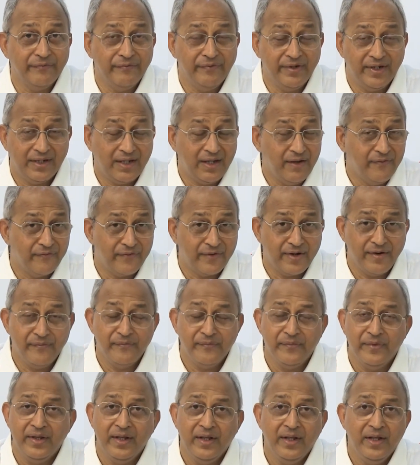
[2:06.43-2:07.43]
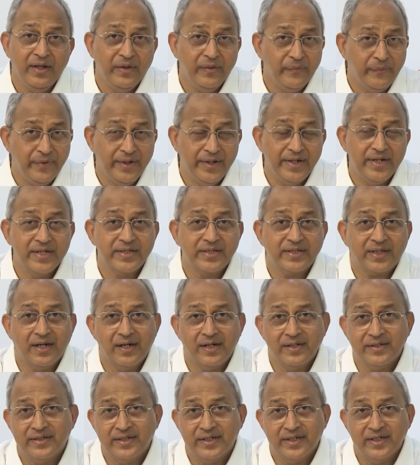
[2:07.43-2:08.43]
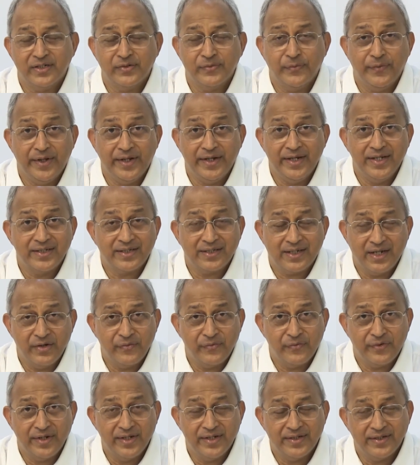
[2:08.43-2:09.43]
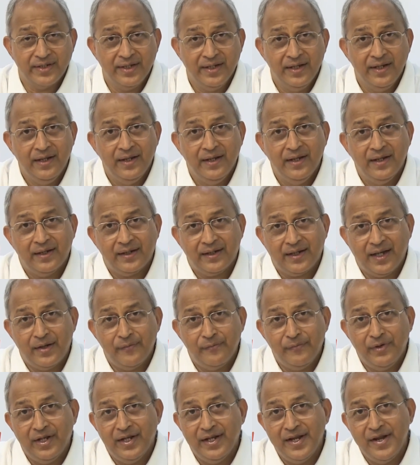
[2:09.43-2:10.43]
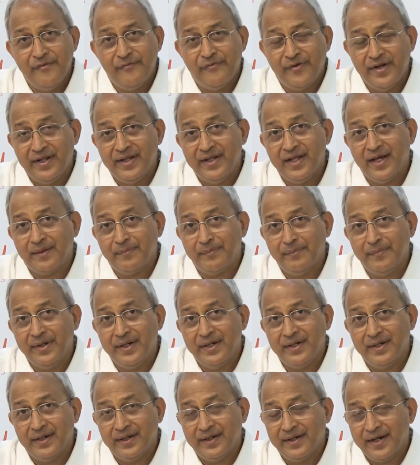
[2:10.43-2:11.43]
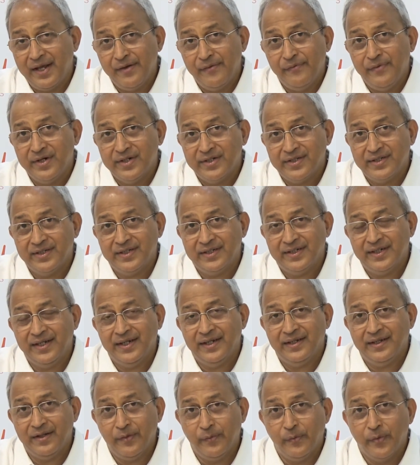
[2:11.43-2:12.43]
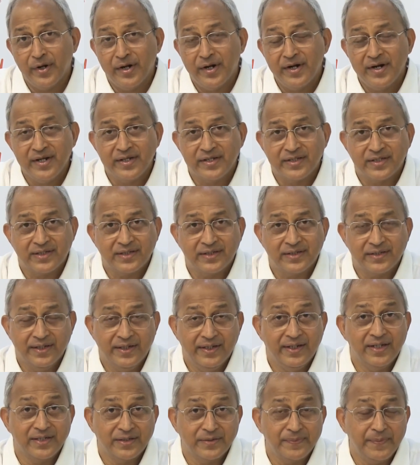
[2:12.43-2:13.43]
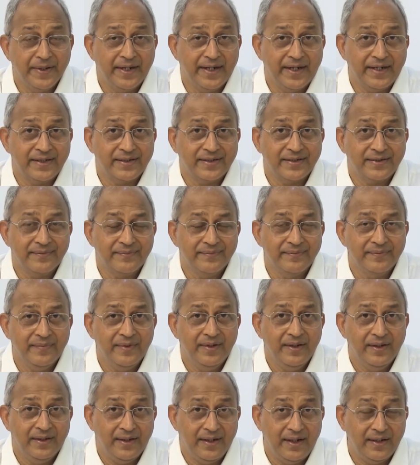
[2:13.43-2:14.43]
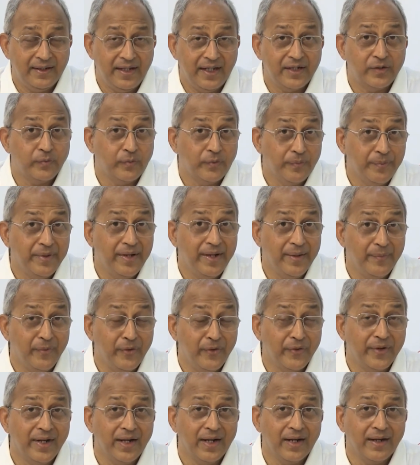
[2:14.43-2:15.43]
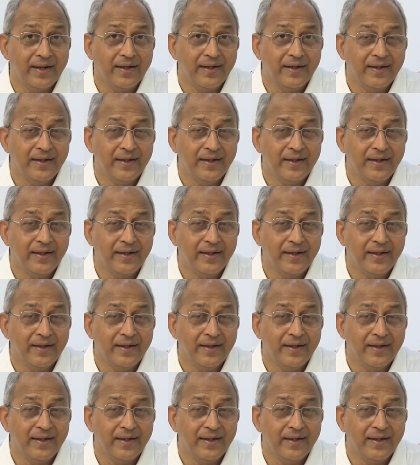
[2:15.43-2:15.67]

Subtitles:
We come from various cultures, various countries. Can we live in that diversity, the oneness in the spirit? And that would be a model.